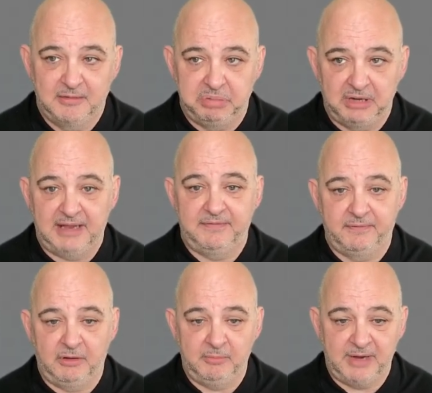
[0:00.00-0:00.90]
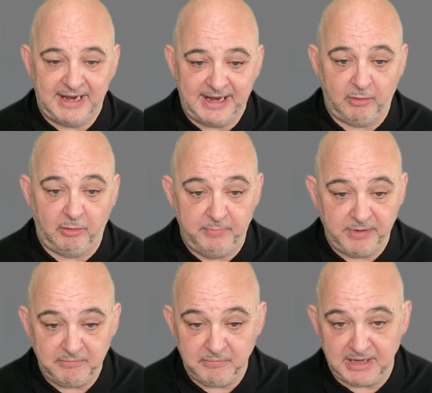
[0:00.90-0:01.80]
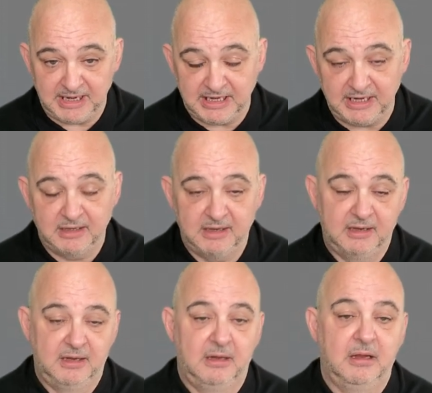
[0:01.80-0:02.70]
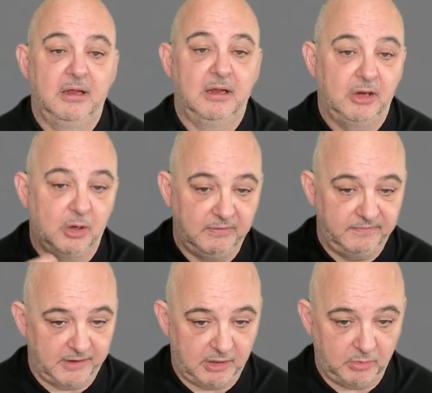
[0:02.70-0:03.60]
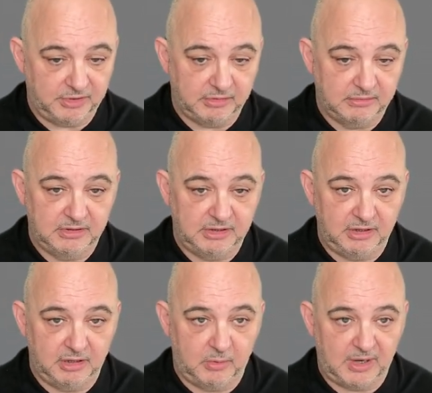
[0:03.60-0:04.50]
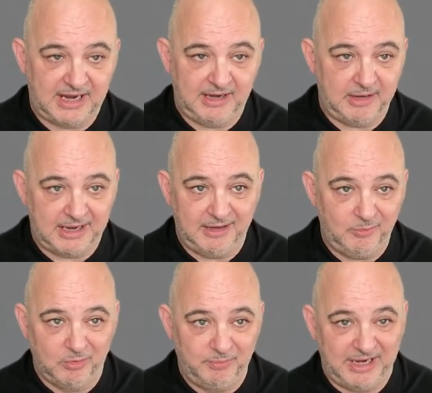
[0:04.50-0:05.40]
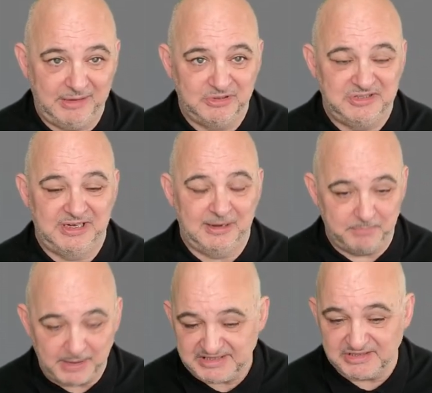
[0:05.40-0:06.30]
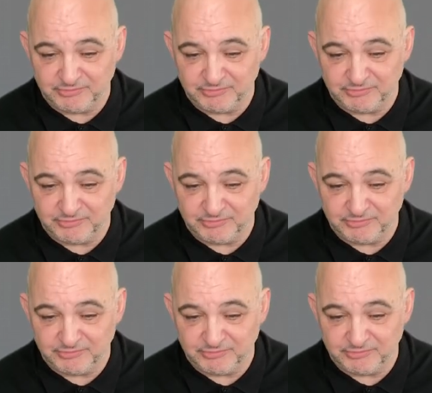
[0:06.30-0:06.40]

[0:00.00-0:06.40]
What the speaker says: platform helping me going forward. You know, I will be able to get better